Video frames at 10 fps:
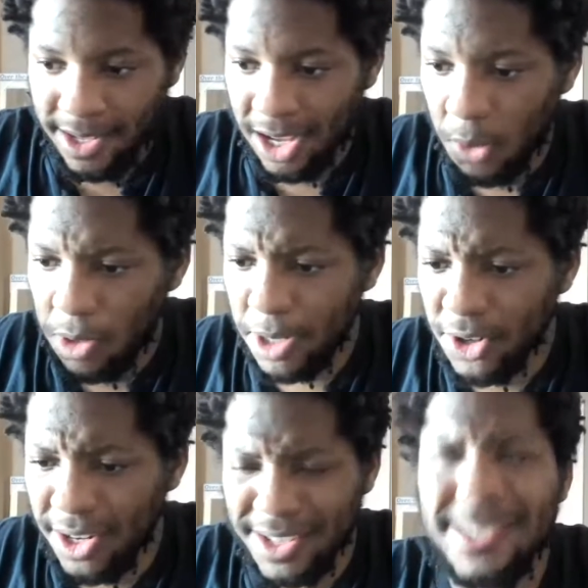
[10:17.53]
what am I
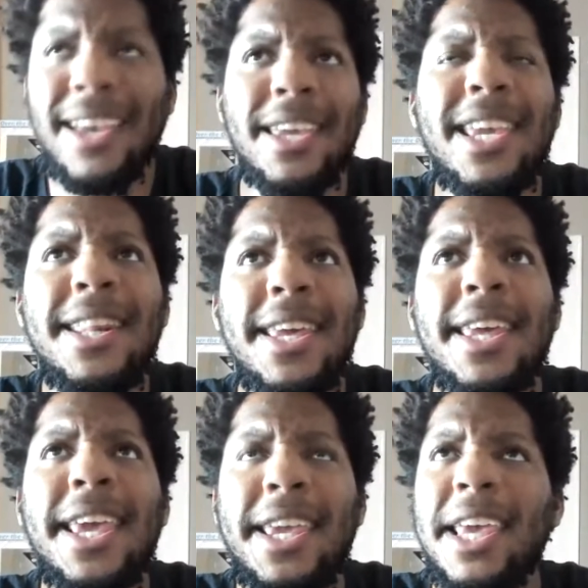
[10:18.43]
trying to say? He
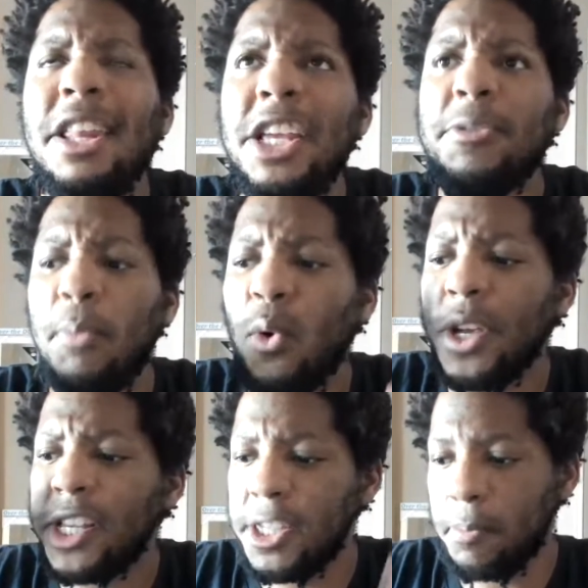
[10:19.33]
needs more
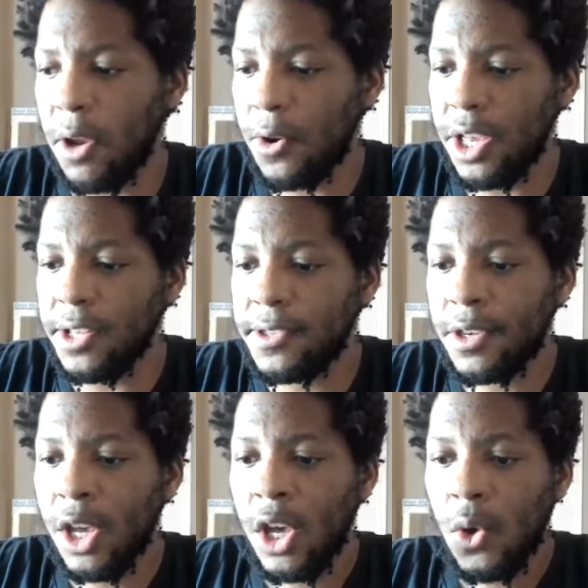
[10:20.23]
experience
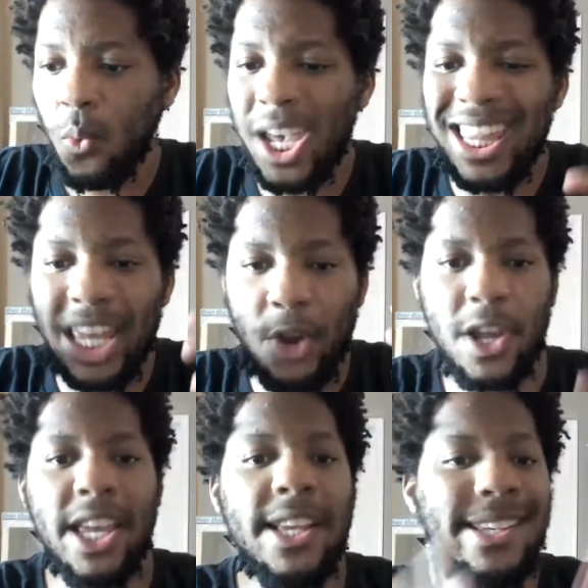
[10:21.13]
when there
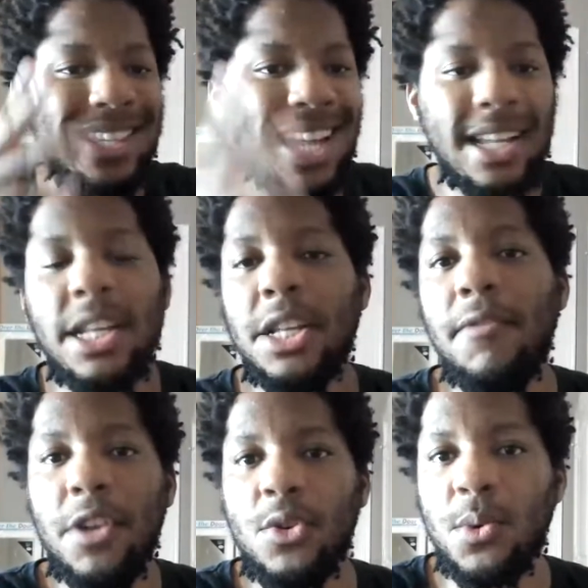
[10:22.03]
is not an
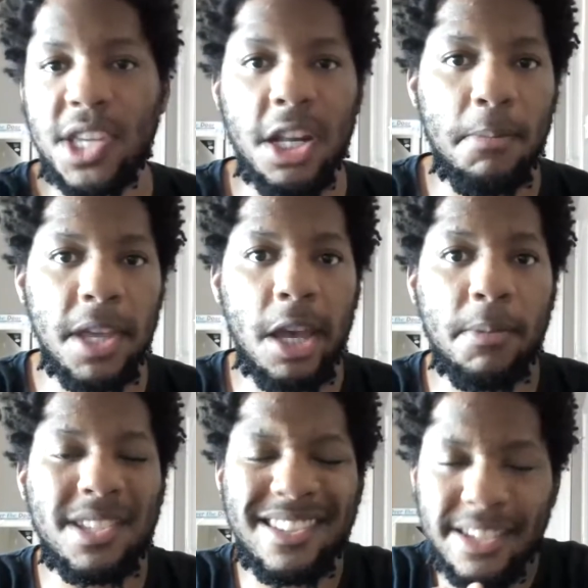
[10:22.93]
individual who's going to be able
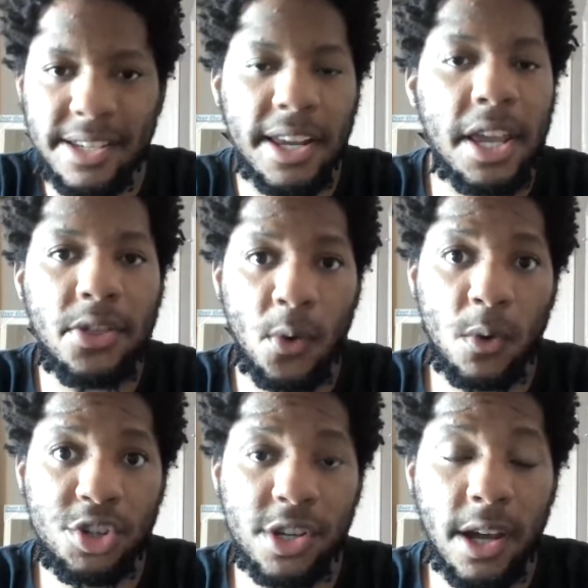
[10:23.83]
to get their own
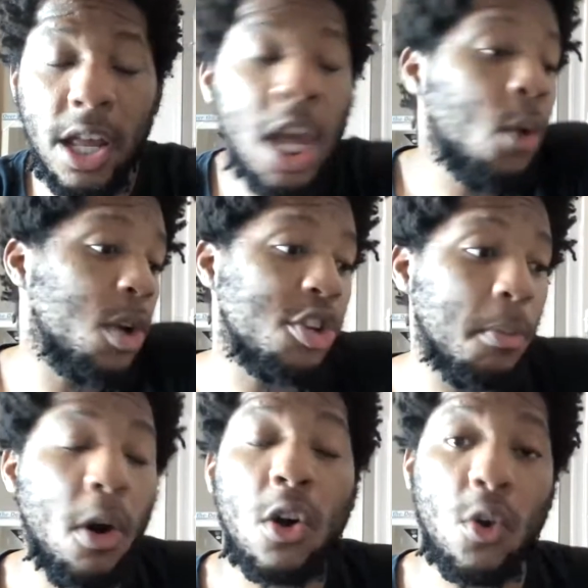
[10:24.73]
shot. When
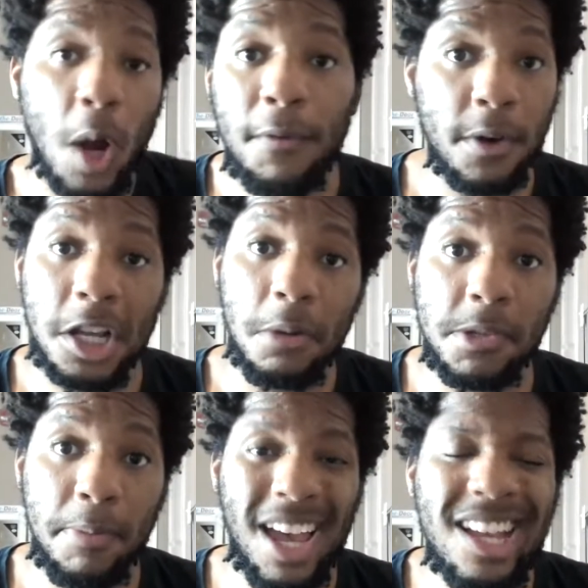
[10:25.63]
Jamal Crawford comes
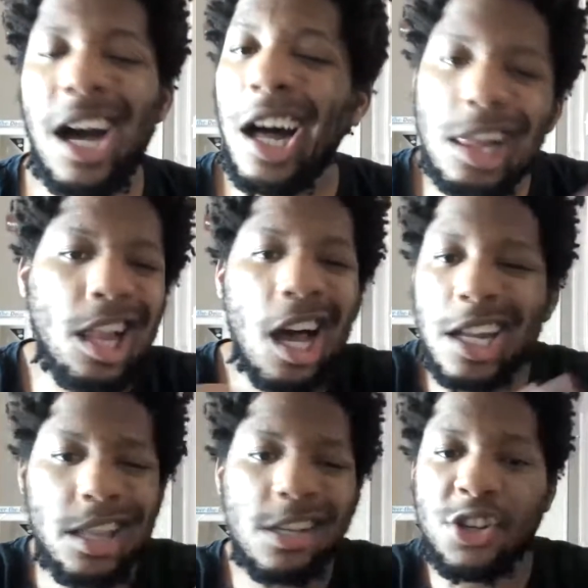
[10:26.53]
back, a lot
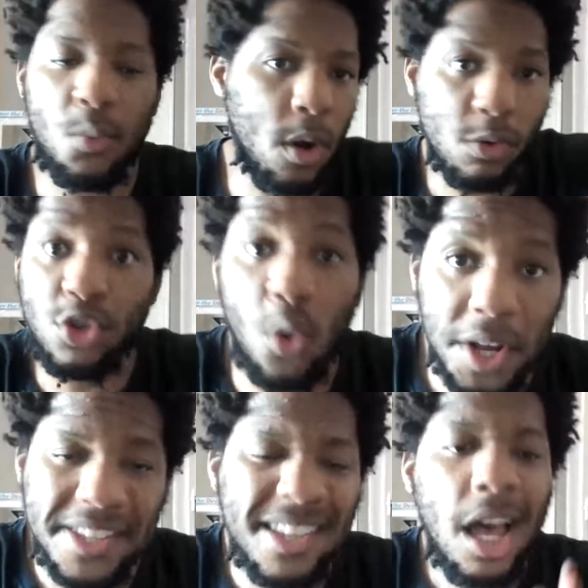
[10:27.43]
of this
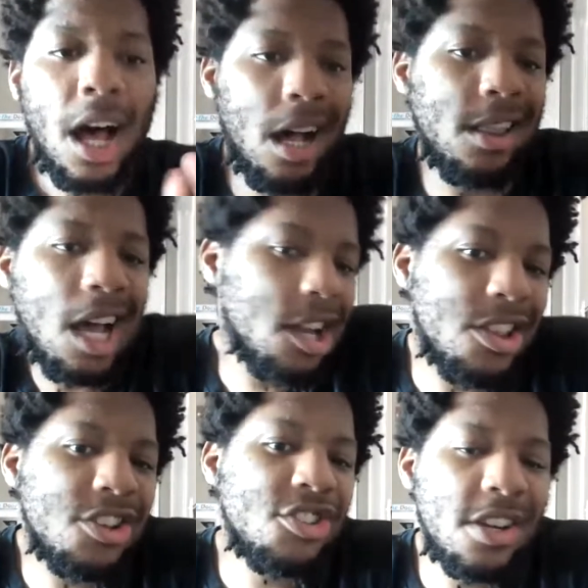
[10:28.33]
joins. A lot of
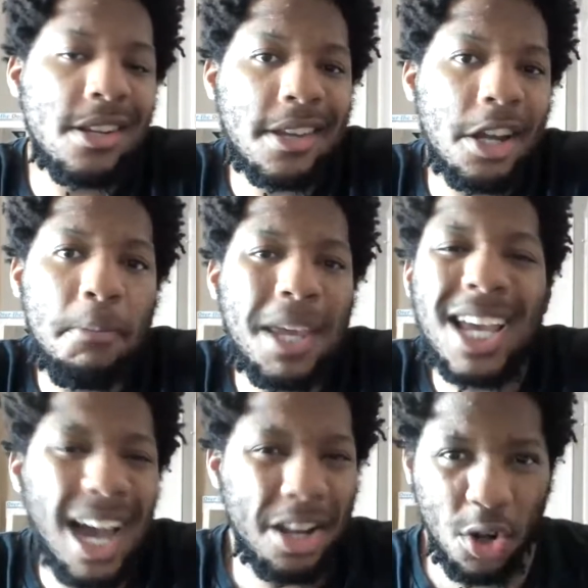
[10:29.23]
this shit is going to be
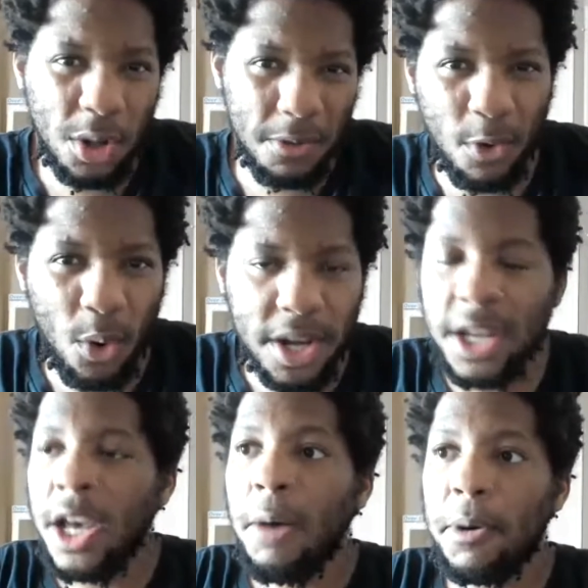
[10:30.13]
kind of null and void.
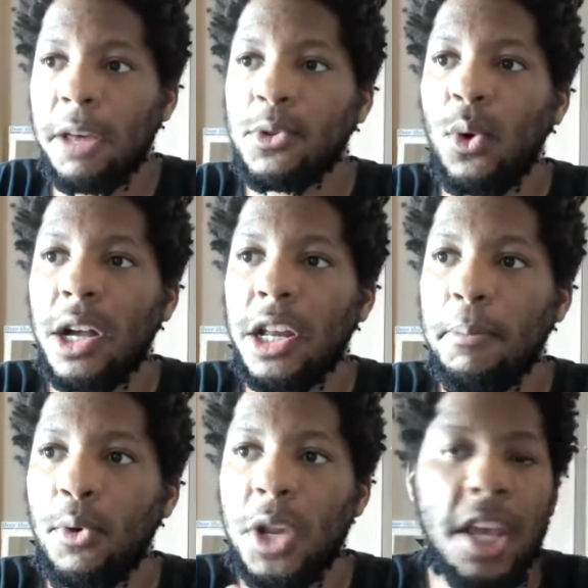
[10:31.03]
But I'm talking
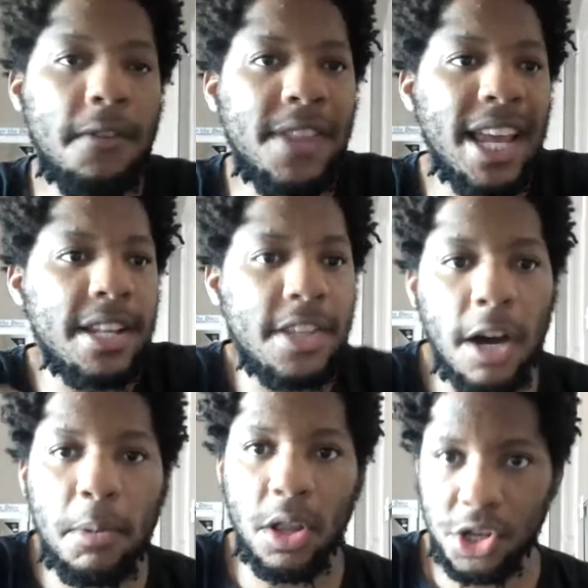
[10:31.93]
about if they
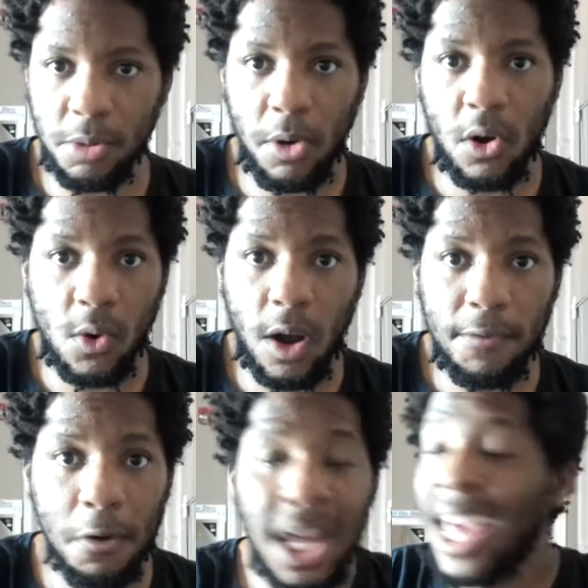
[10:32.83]
double a Jamal
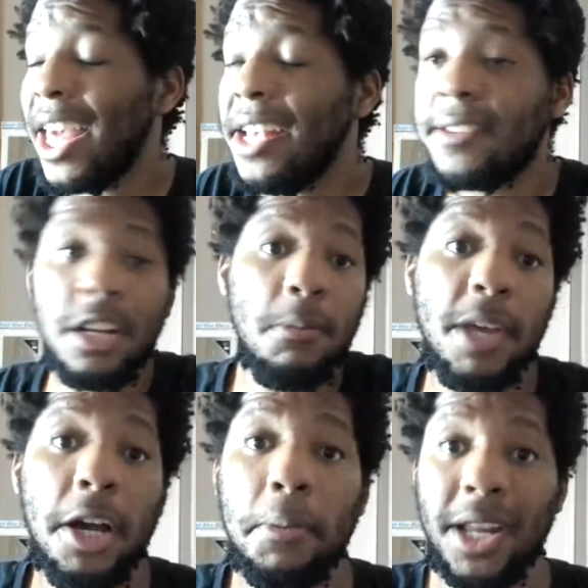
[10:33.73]
Crawford, he's going to be
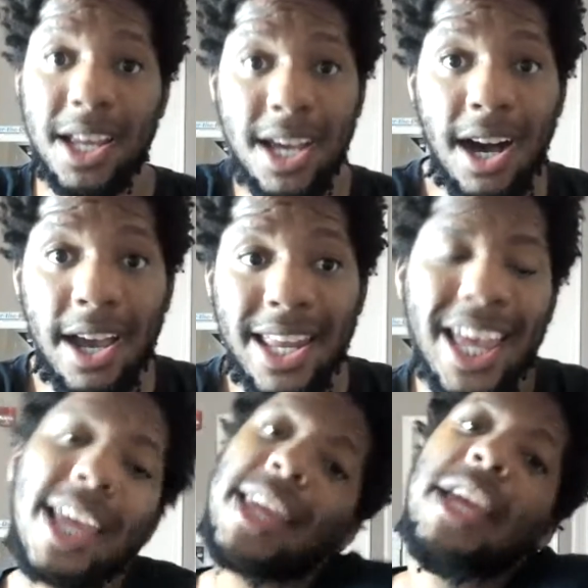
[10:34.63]
able to cut
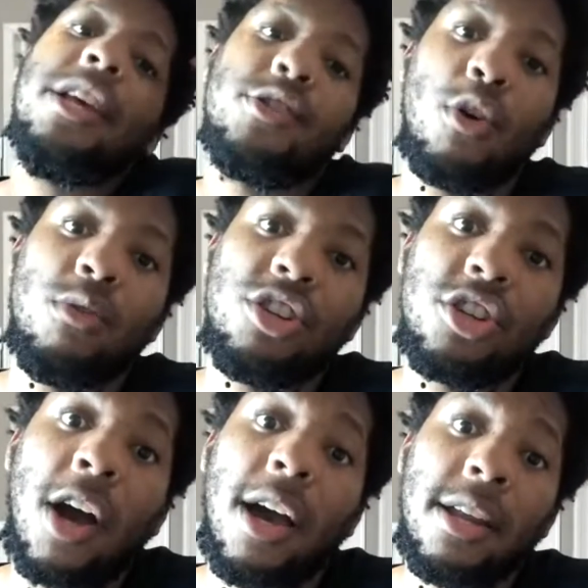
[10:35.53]
and get his own
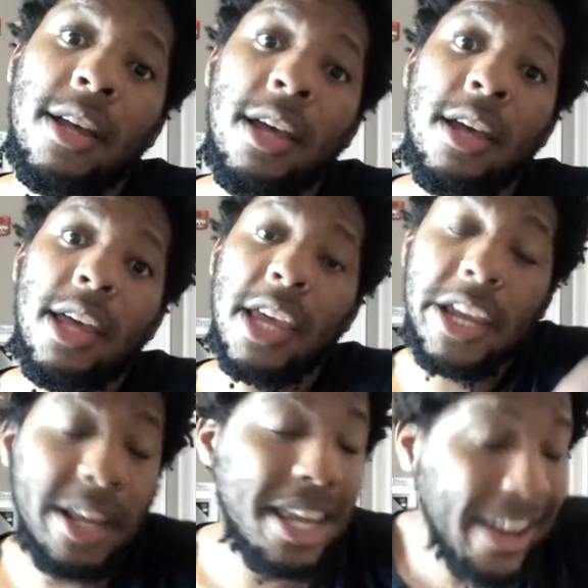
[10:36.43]
shot.
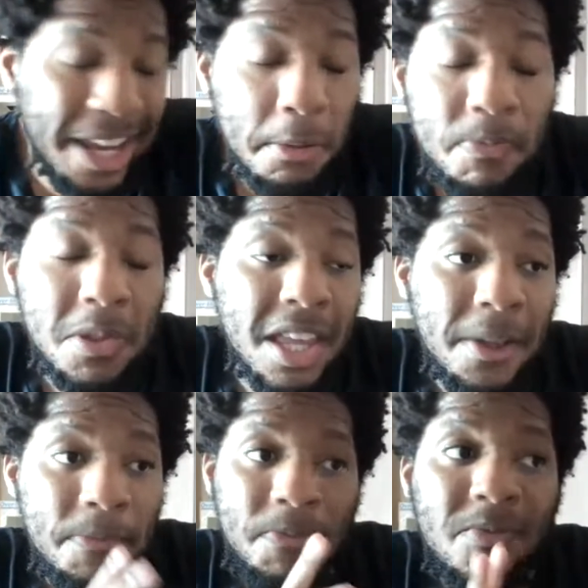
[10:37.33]
He
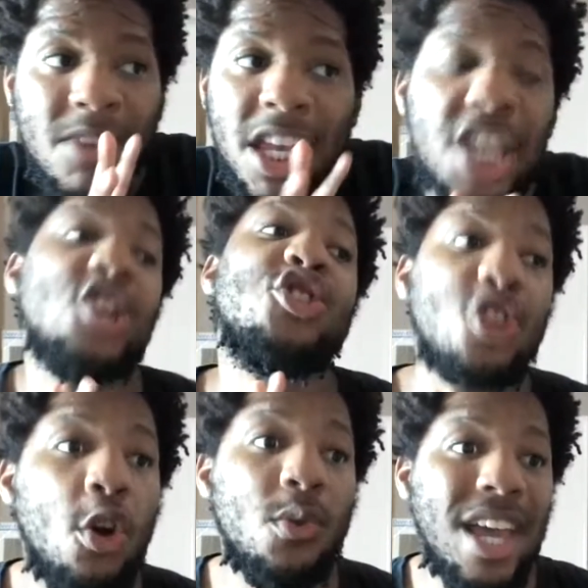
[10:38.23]

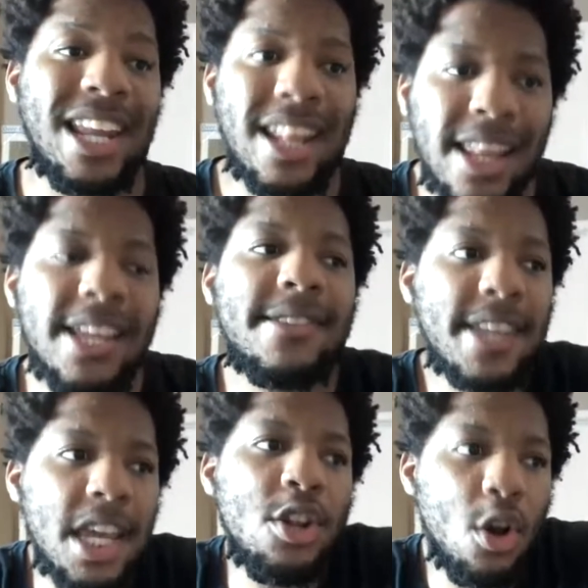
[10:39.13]
showed that at least
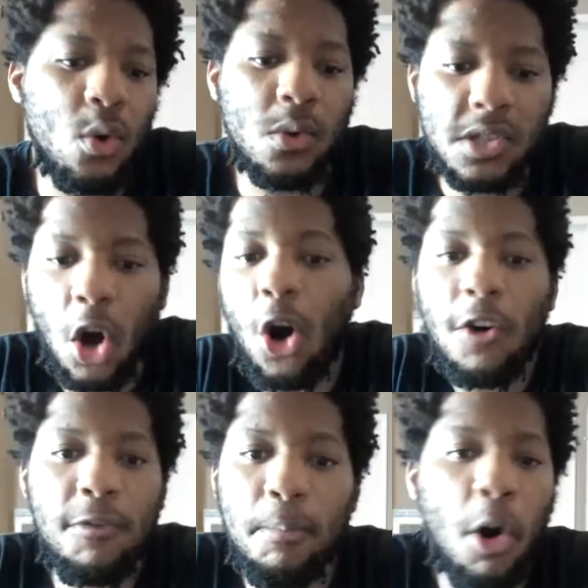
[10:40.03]
he knows
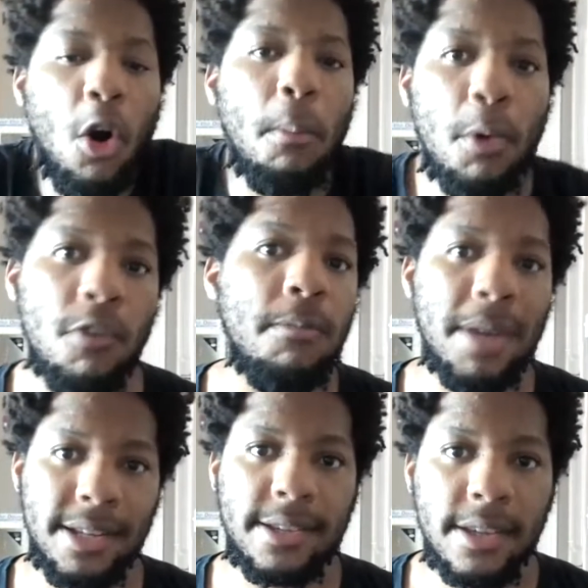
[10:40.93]
off-ball movement.